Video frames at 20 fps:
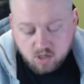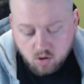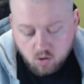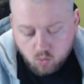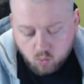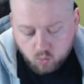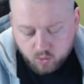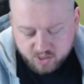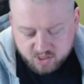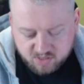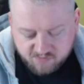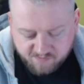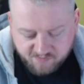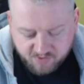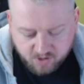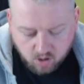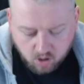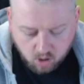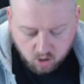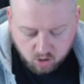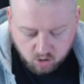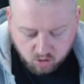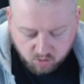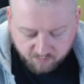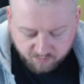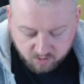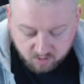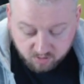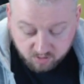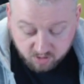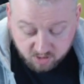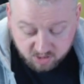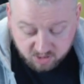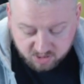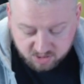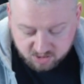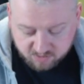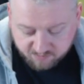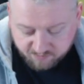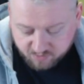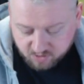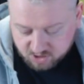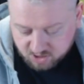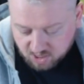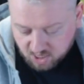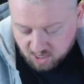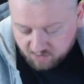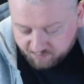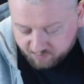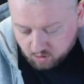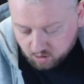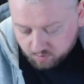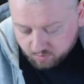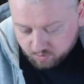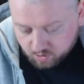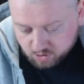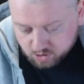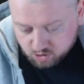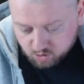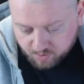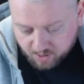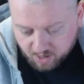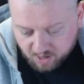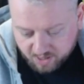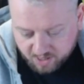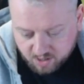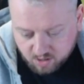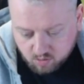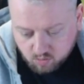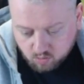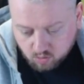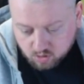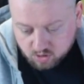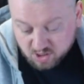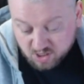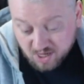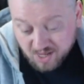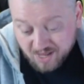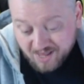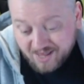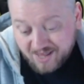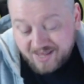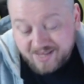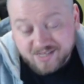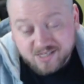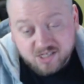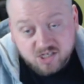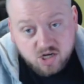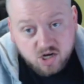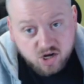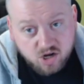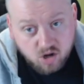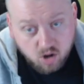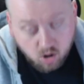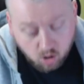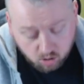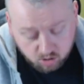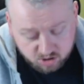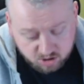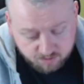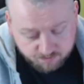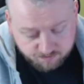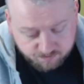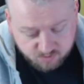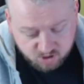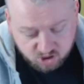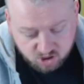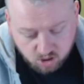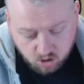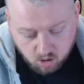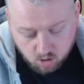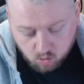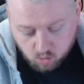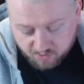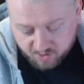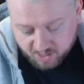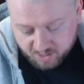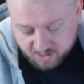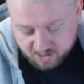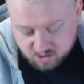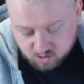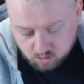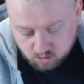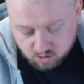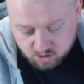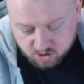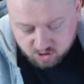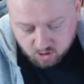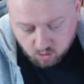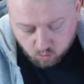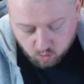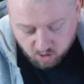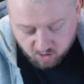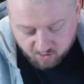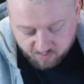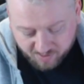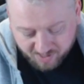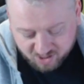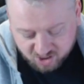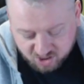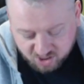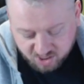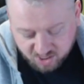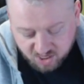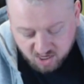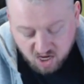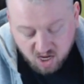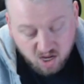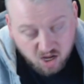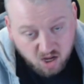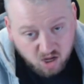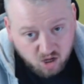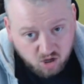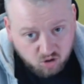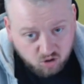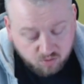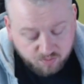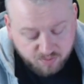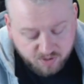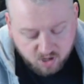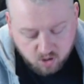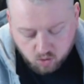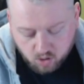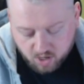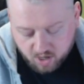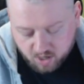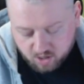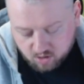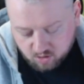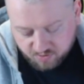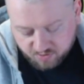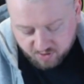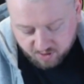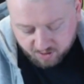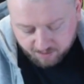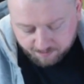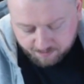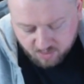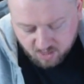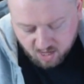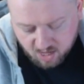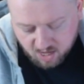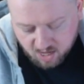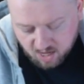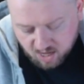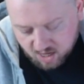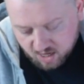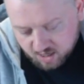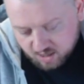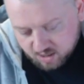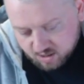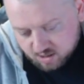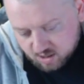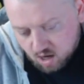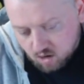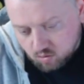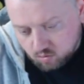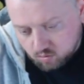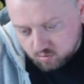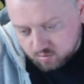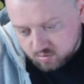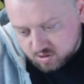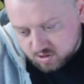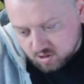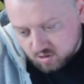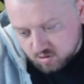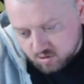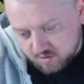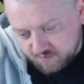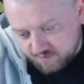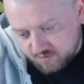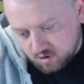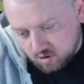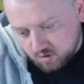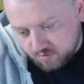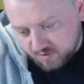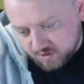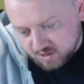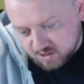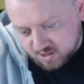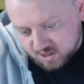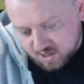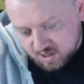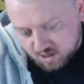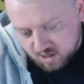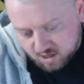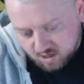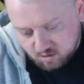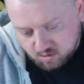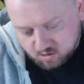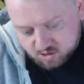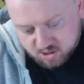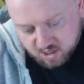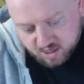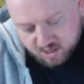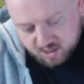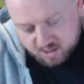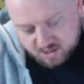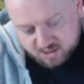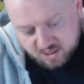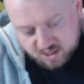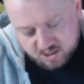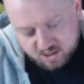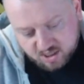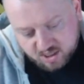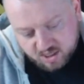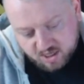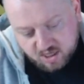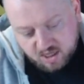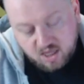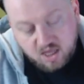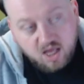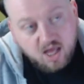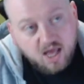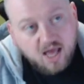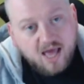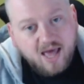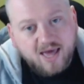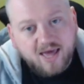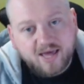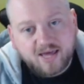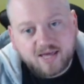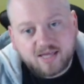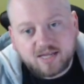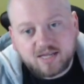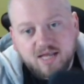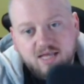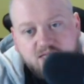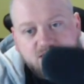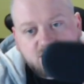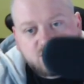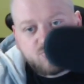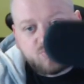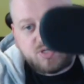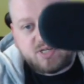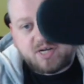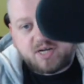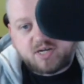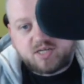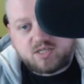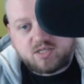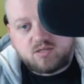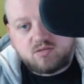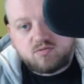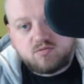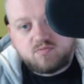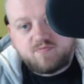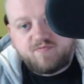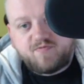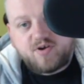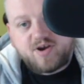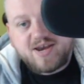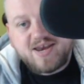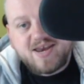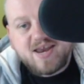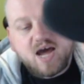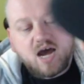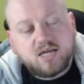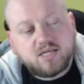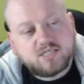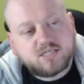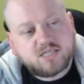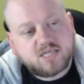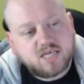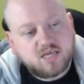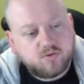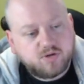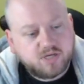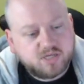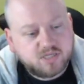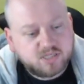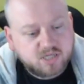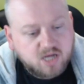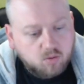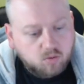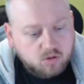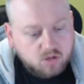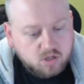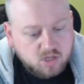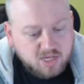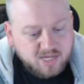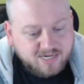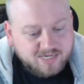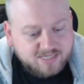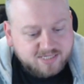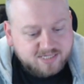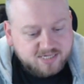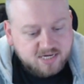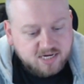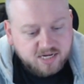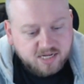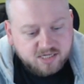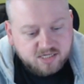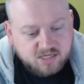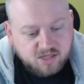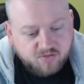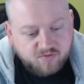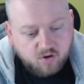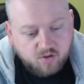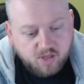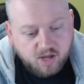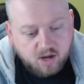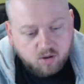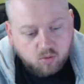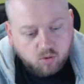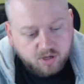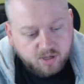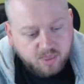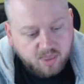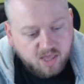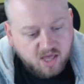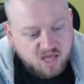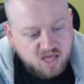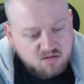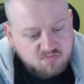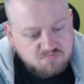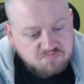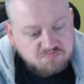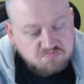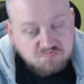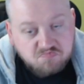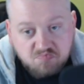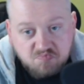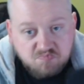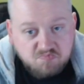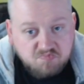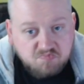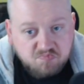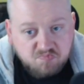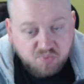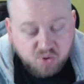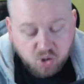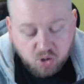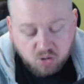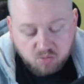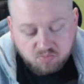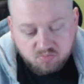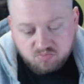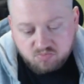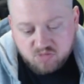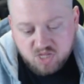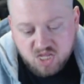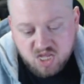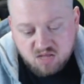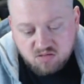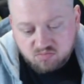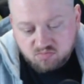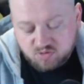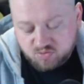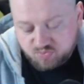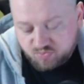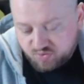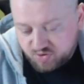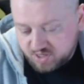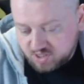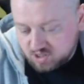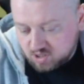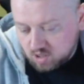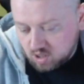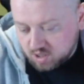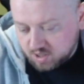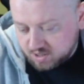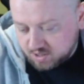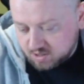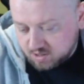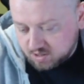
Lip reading: which the VR cover, at least the version I've got, I'm not sure about any new ones, is not. So that is also worth mentioning. Could be quite a good thing. And, oh, so they've got this here. It looks like it's actually a lens protector. Very nice Kiwi Design one. Didn't need to throw that one in there, but yeah, it's pretty solid.